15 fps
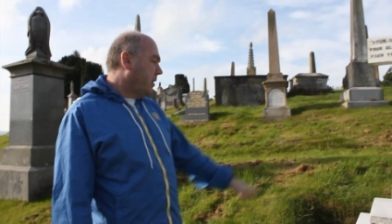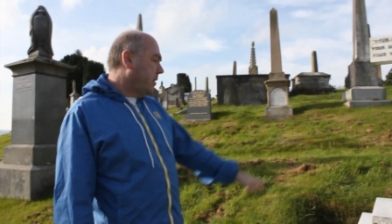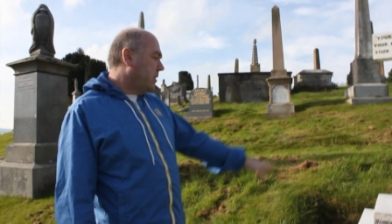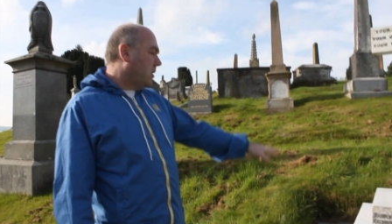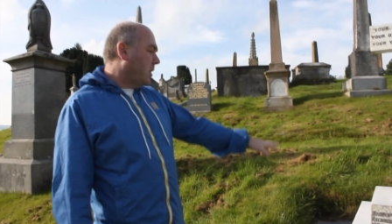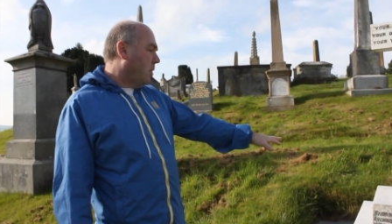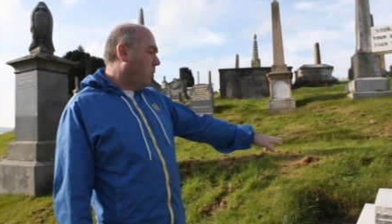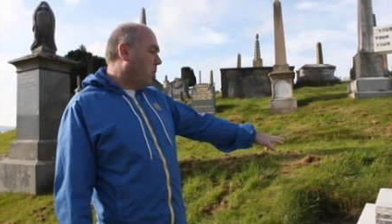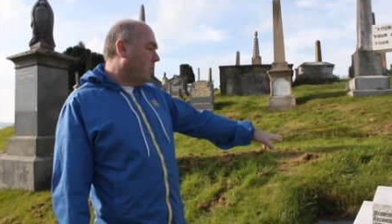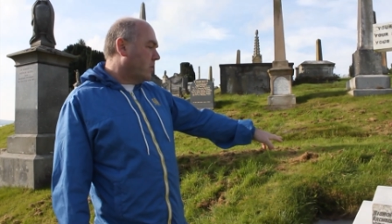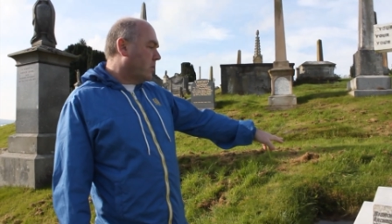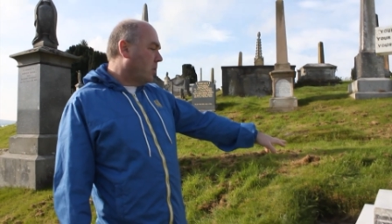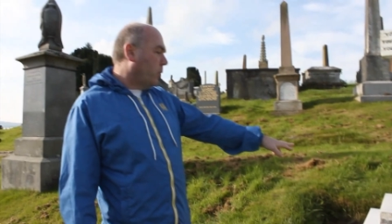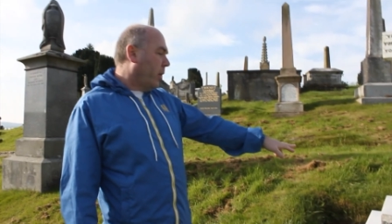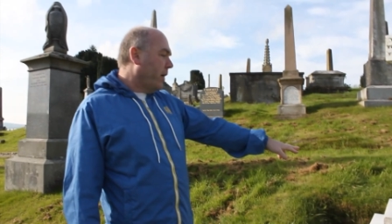She
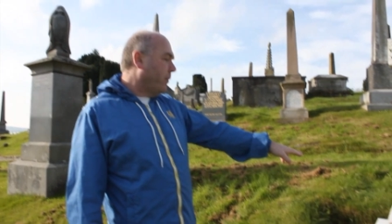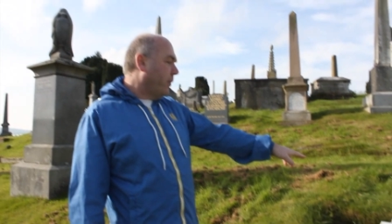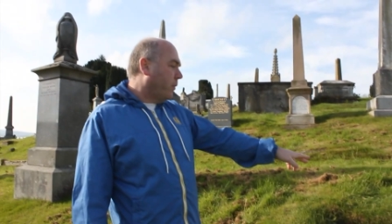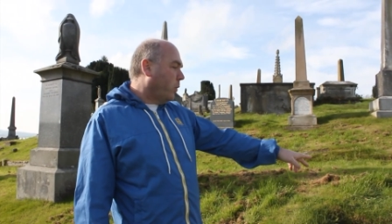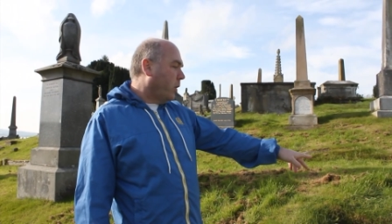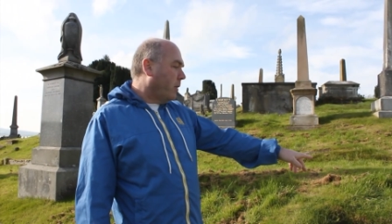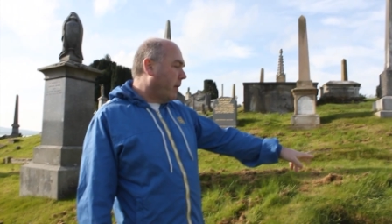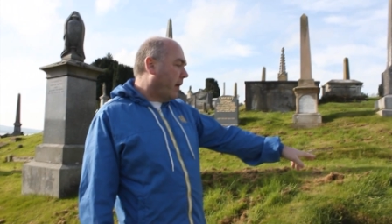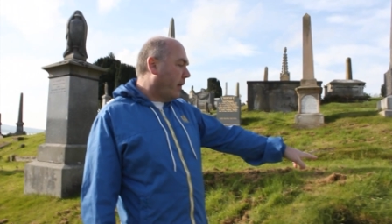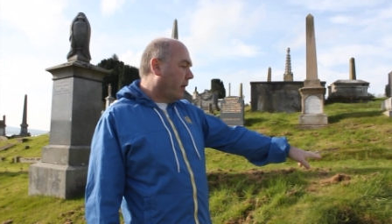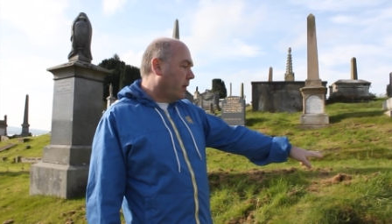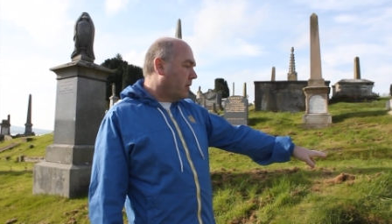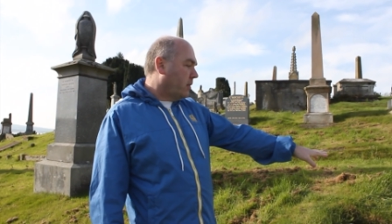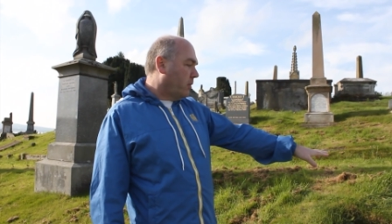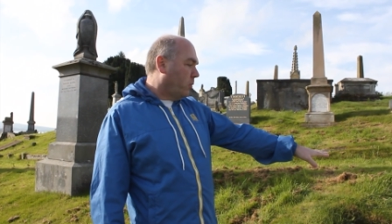was the wife of William
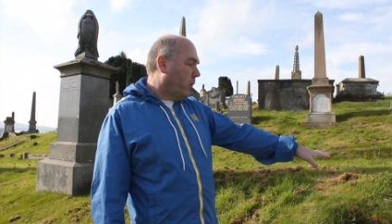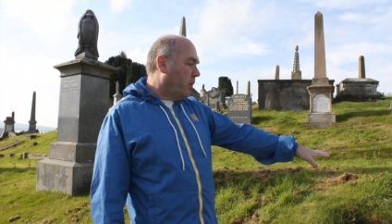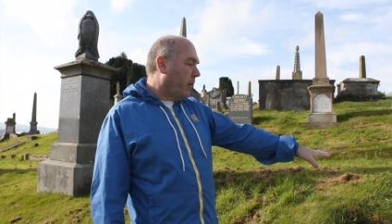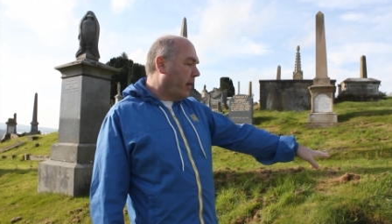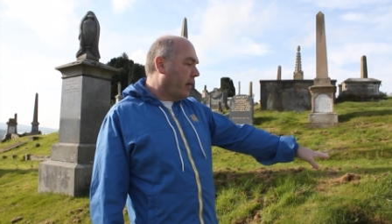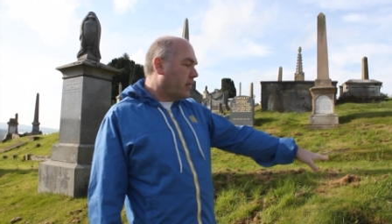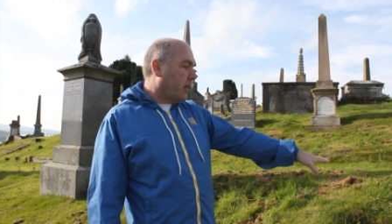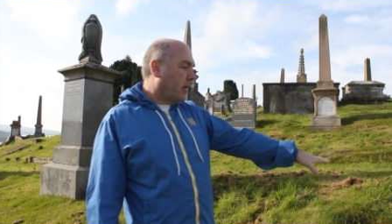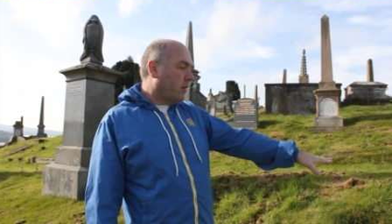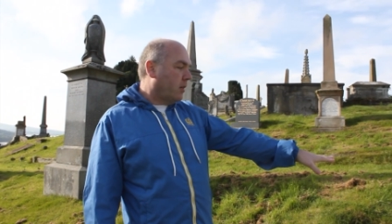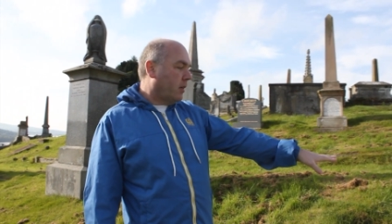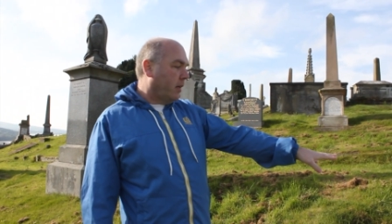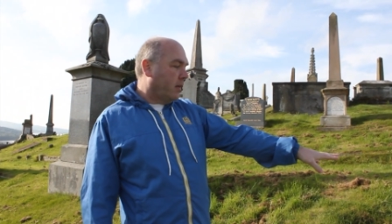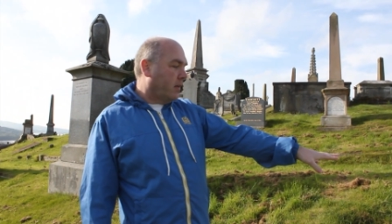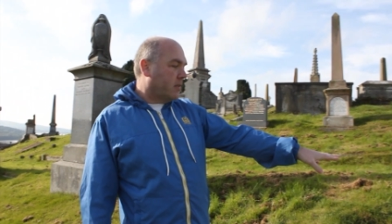Alexander,
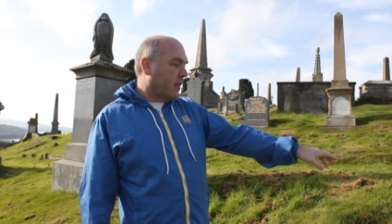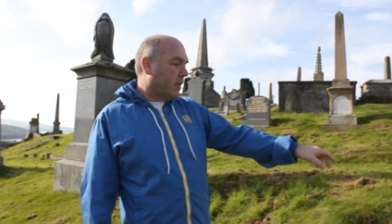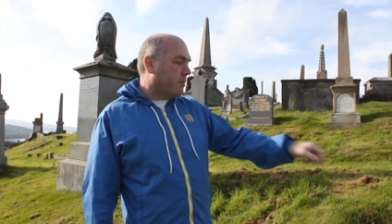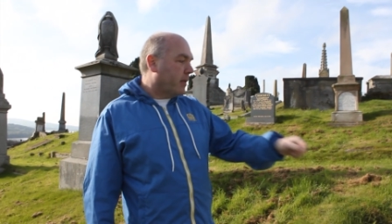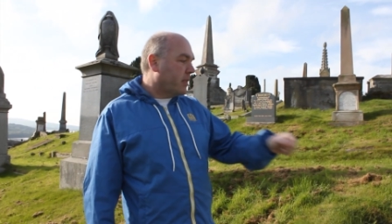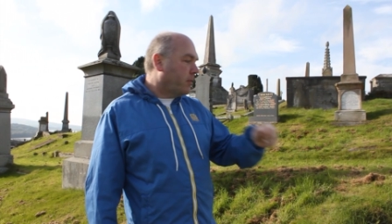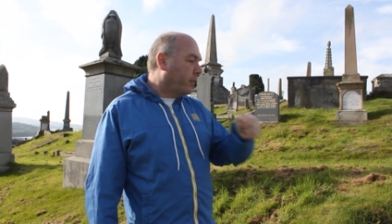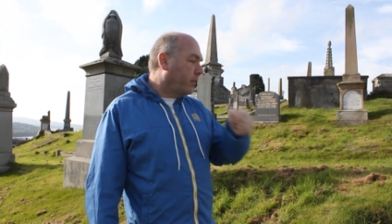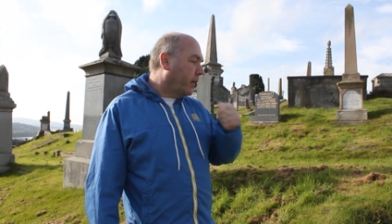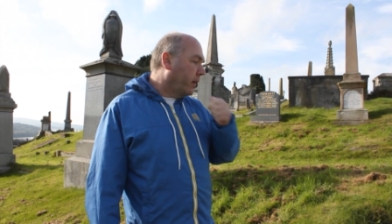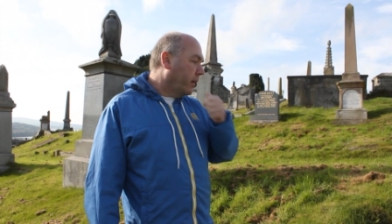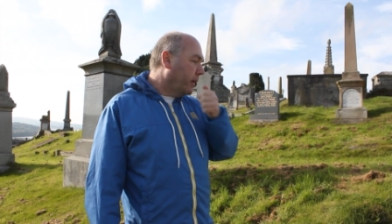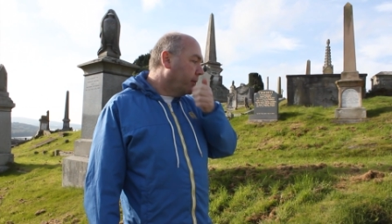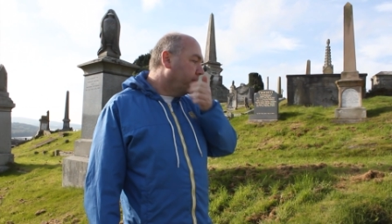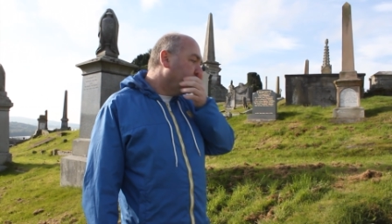here says Bishop of
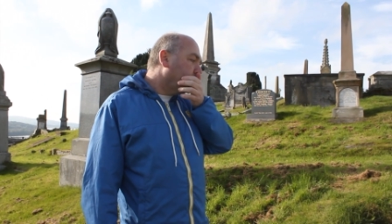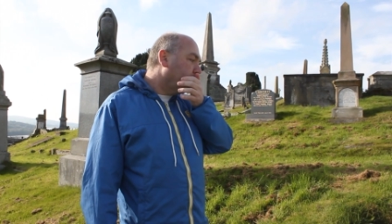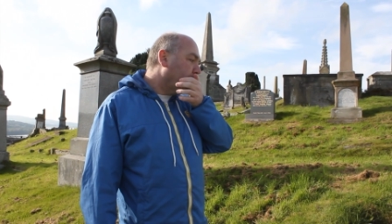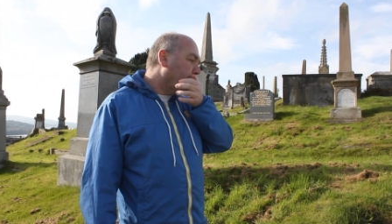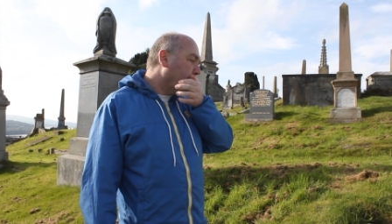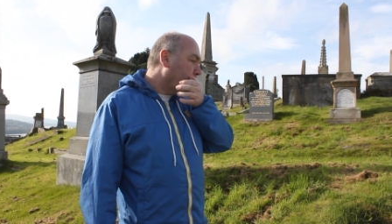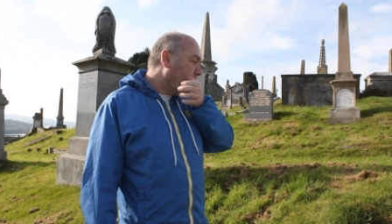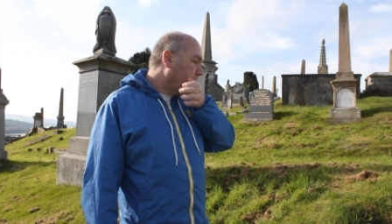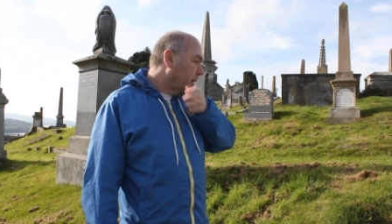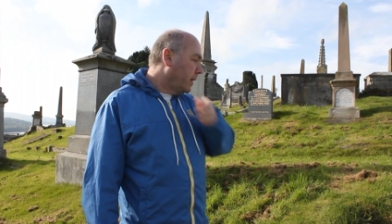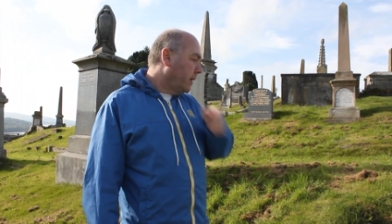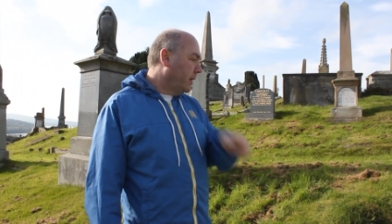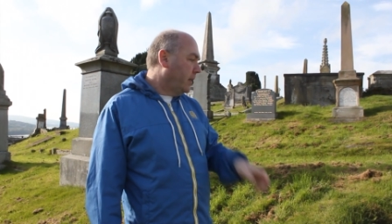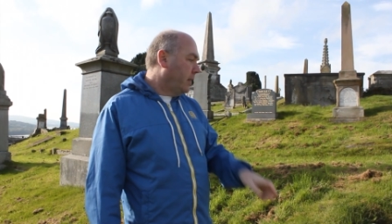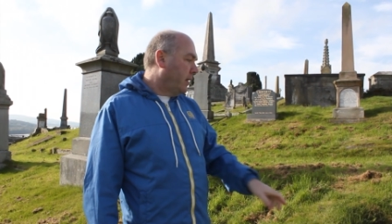Derry
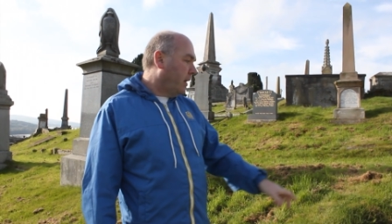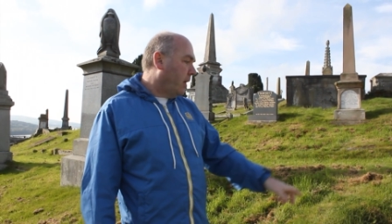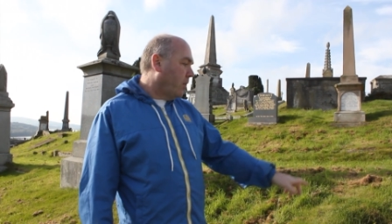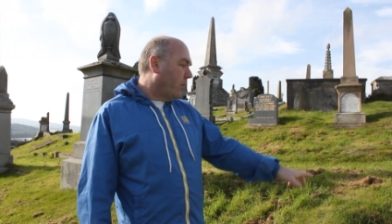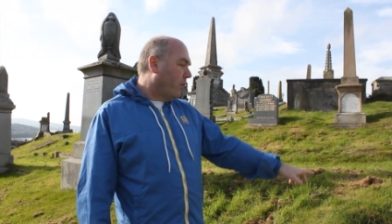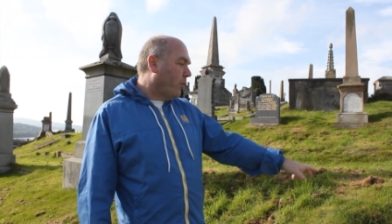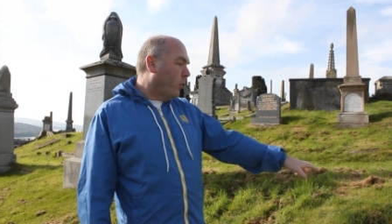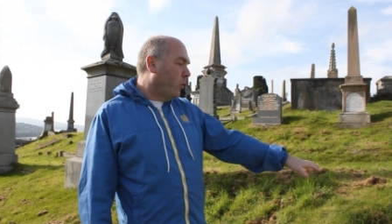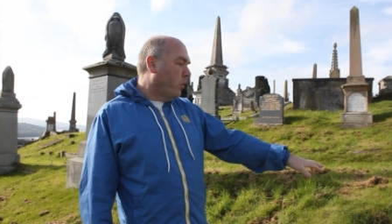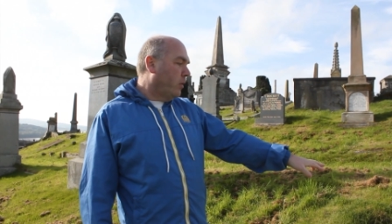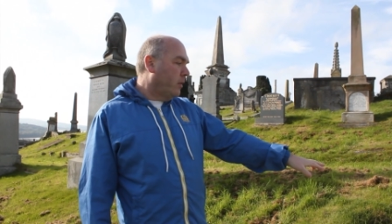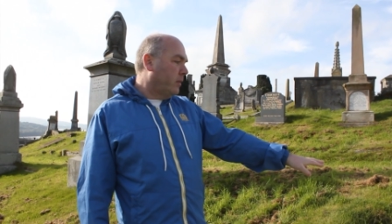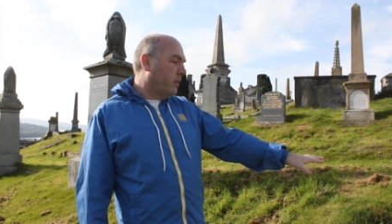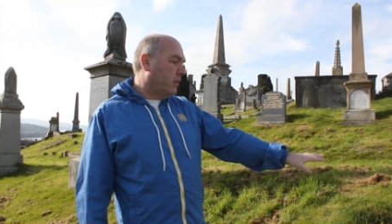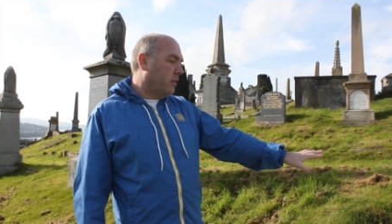and Raphoe.
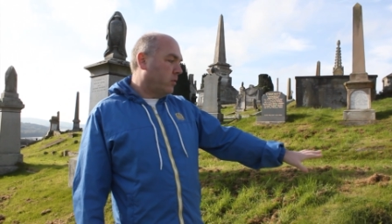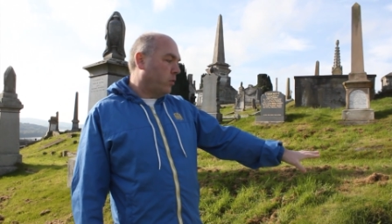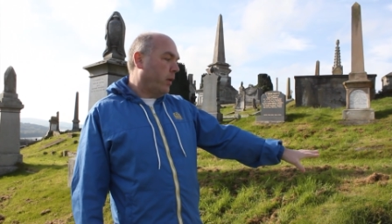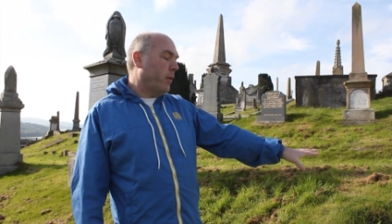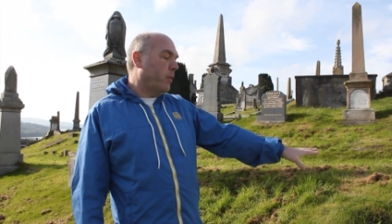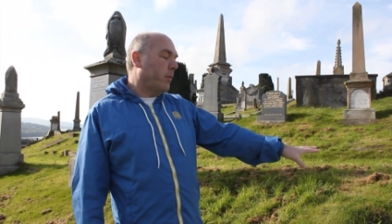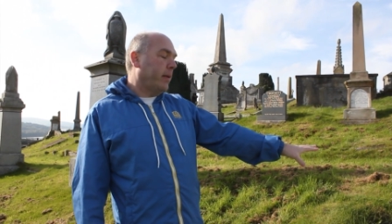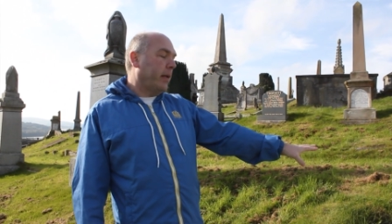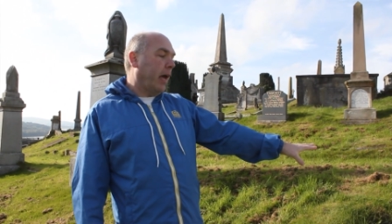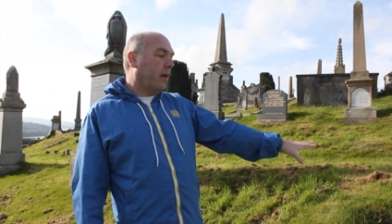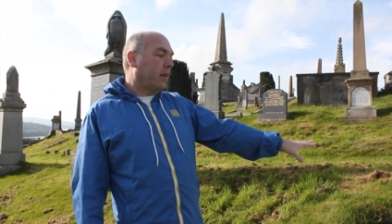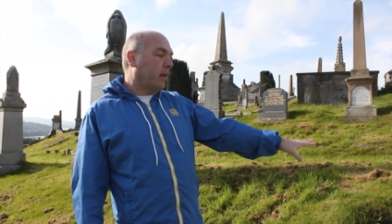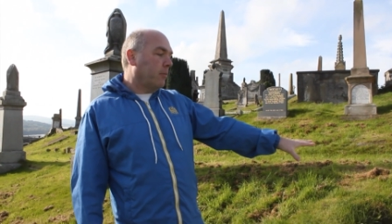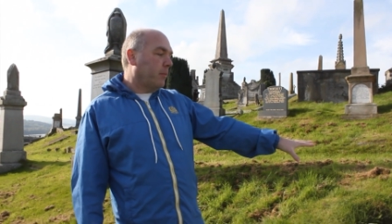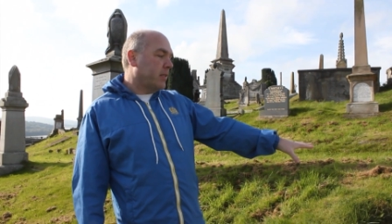So he would be the
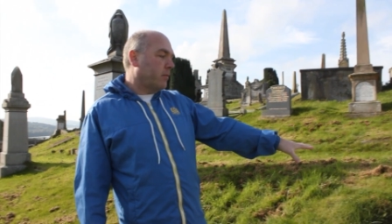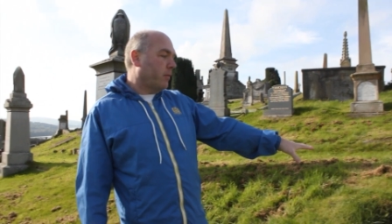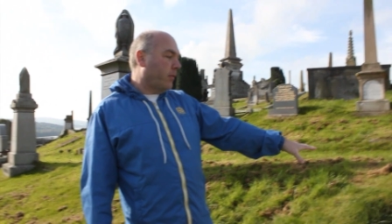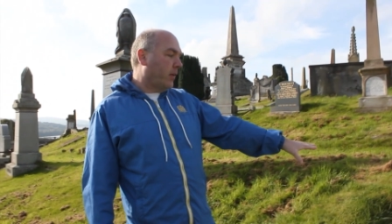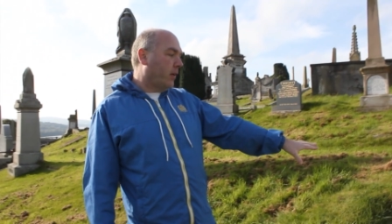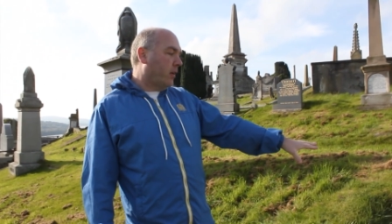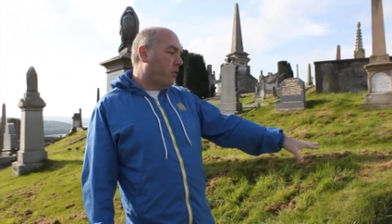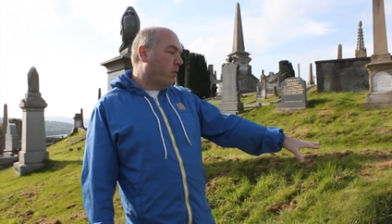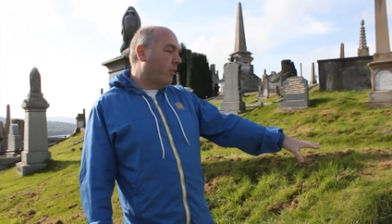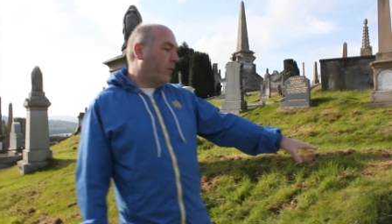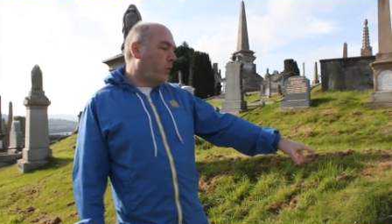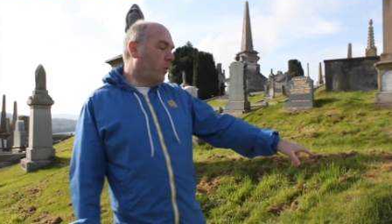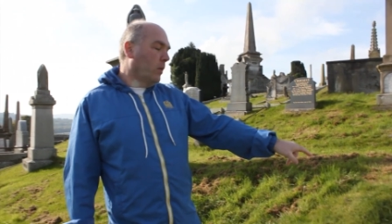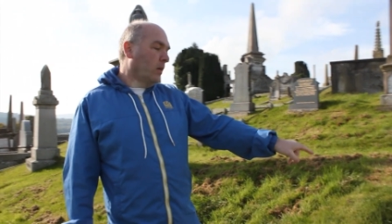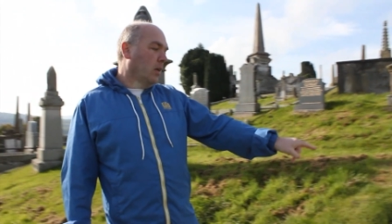Anglican Bishop of Derry and
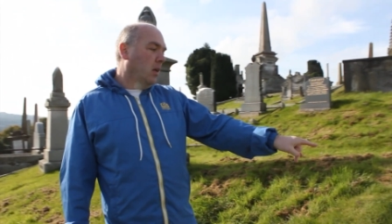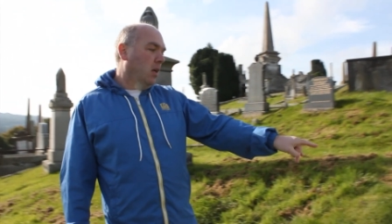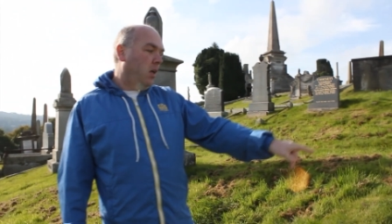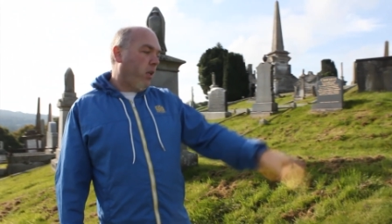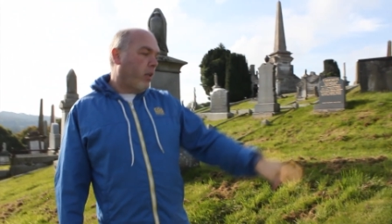Raphoe. He